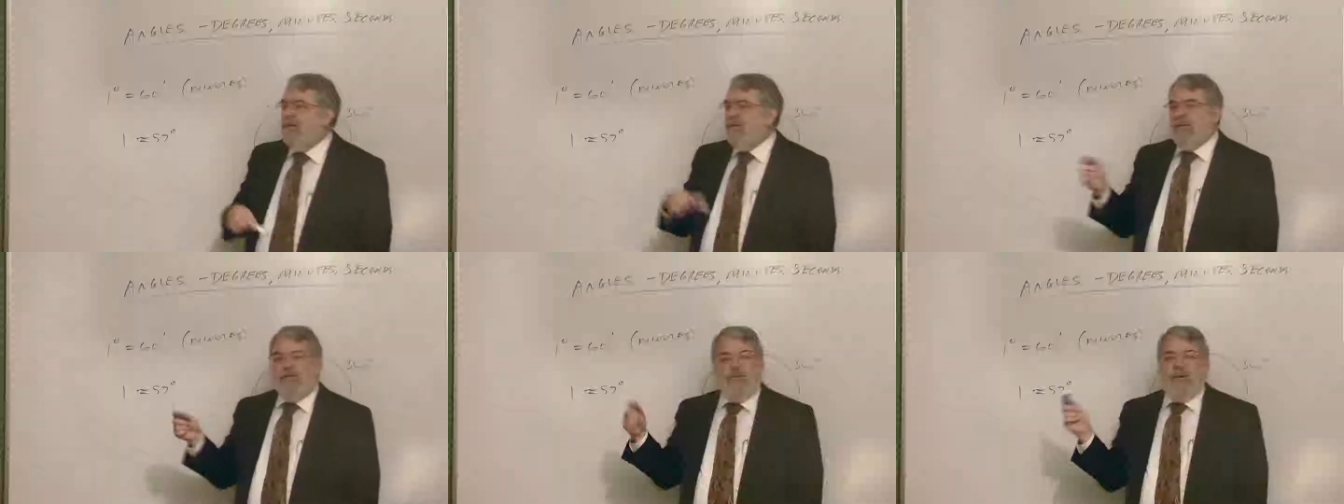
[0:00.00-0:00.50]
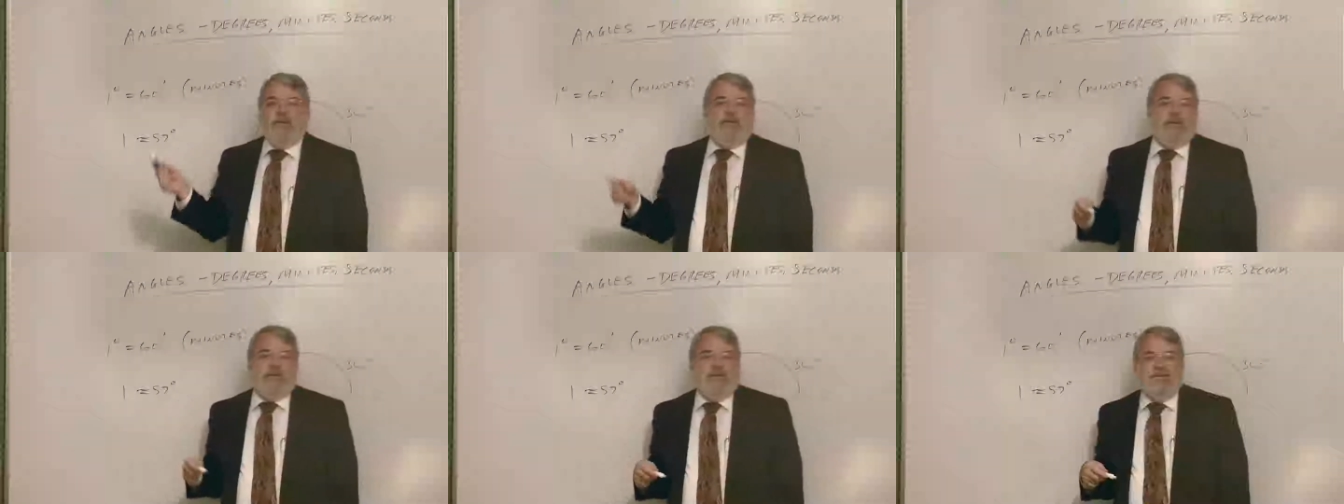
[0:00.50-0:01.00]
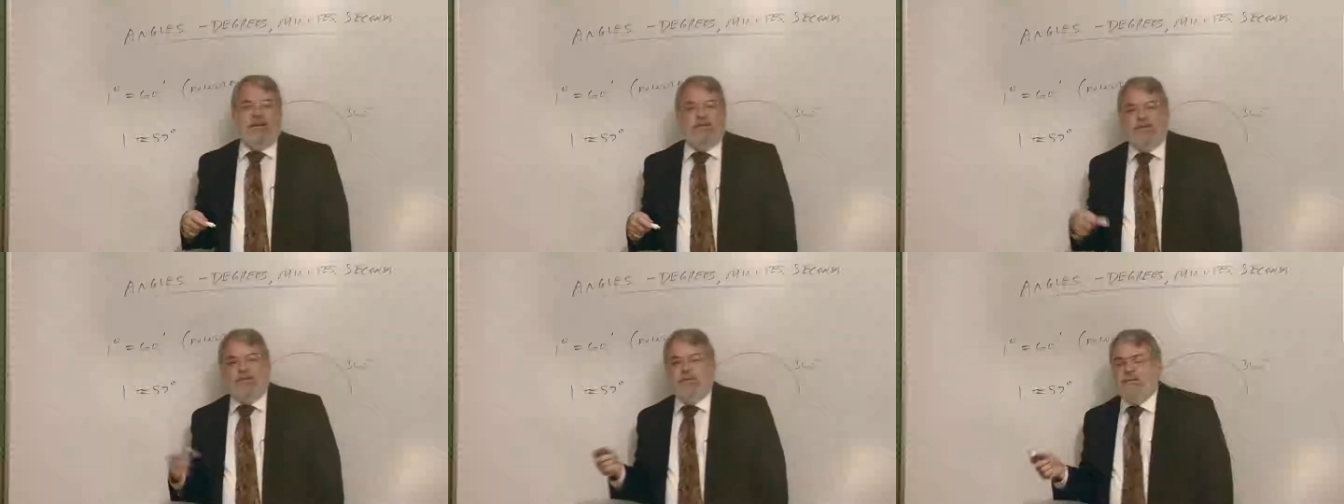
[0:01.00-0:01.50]
So it's around
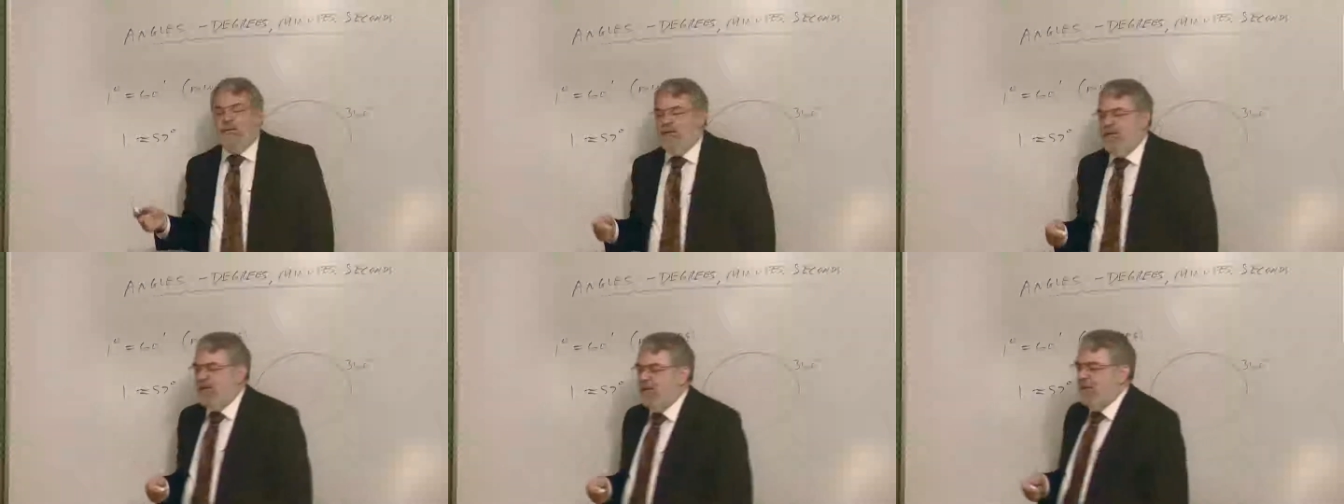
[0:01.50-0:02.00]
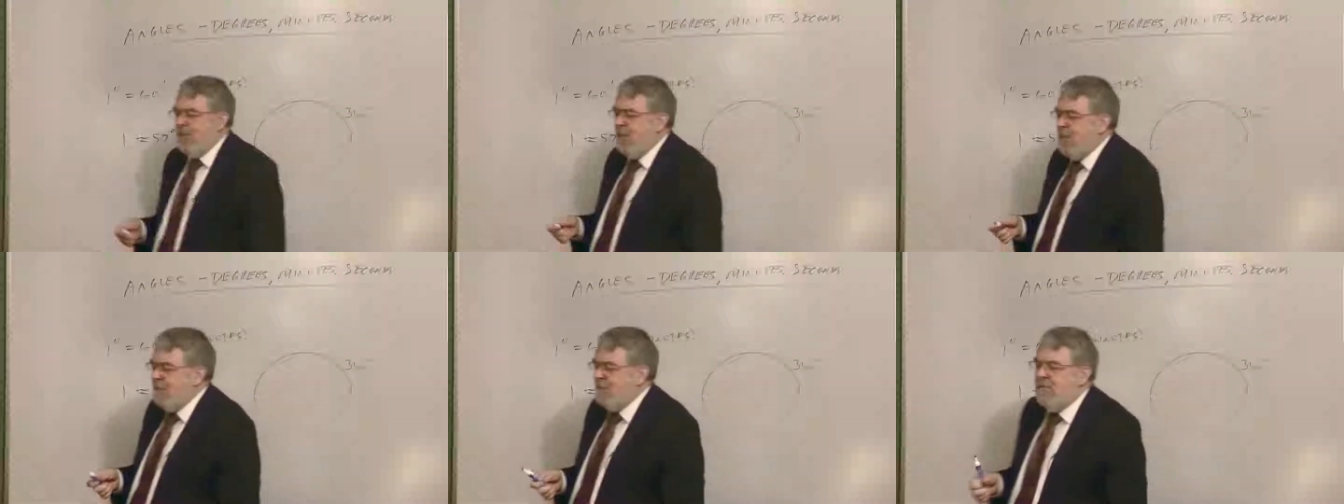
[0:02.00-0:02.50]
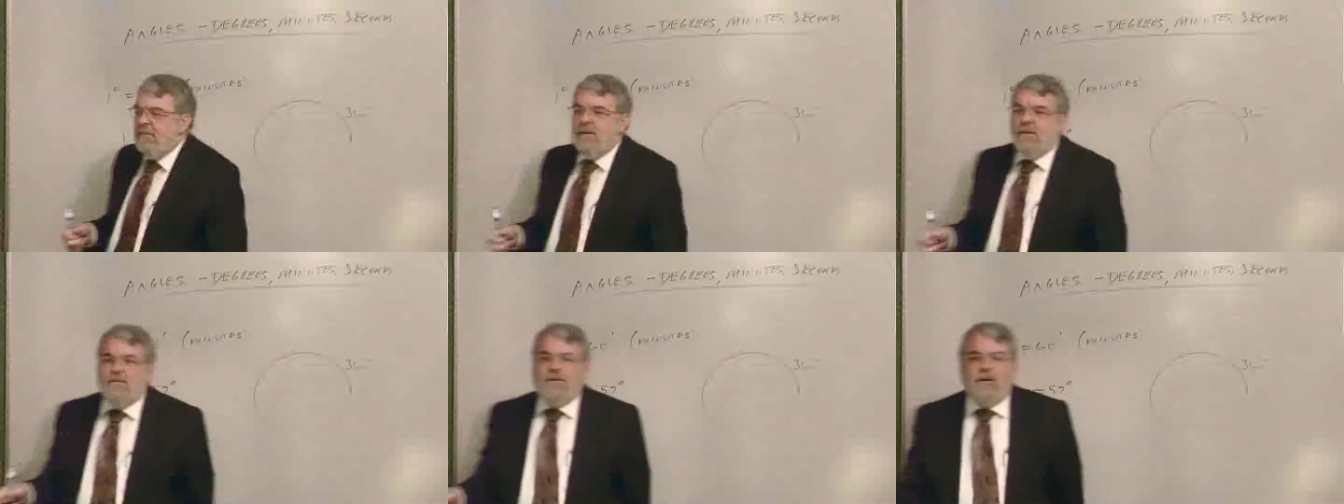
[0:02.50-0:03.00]
57 some degrees.
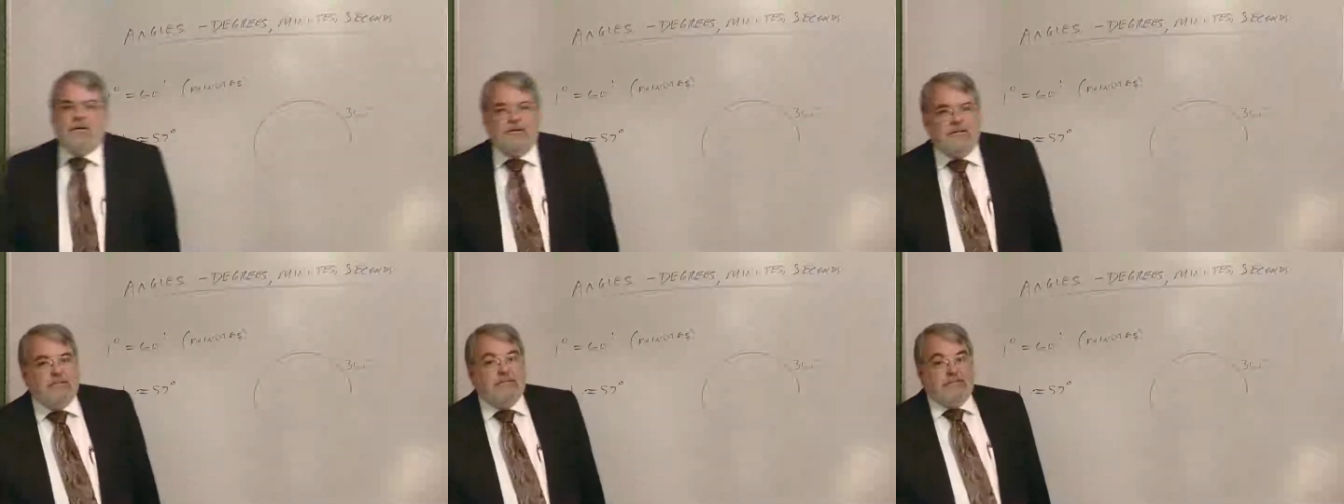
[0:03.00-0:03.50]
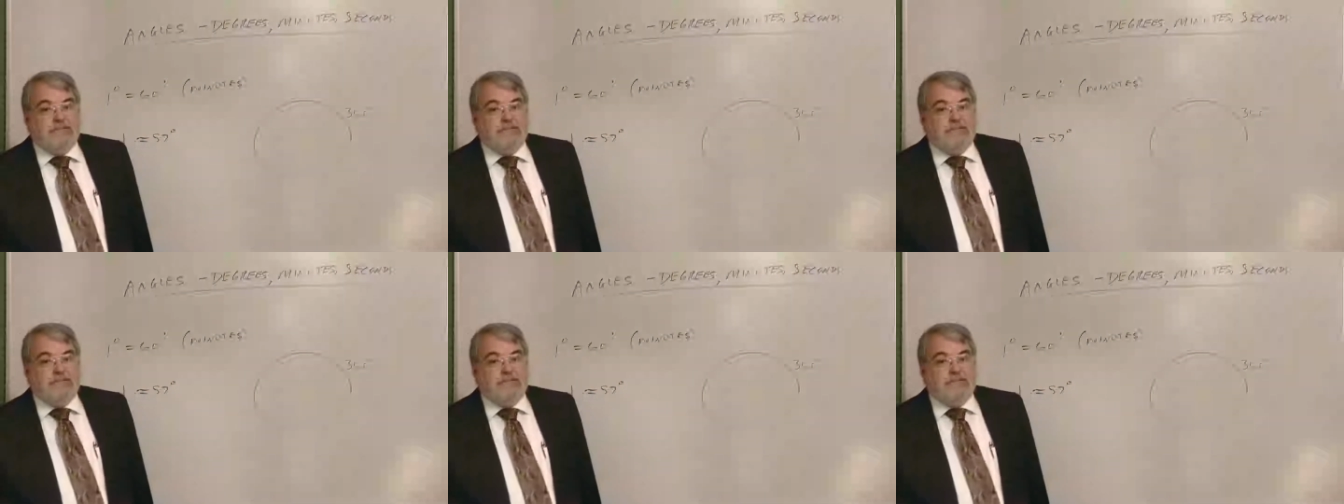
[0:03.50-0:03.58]
So,